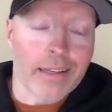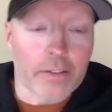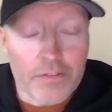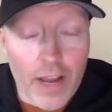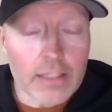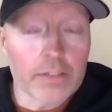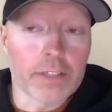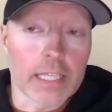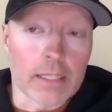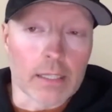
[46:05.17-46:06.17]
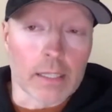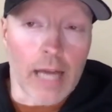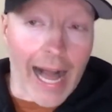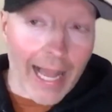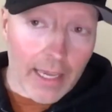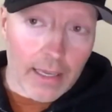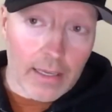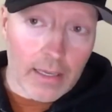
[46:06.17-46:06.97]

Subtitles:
effectively lie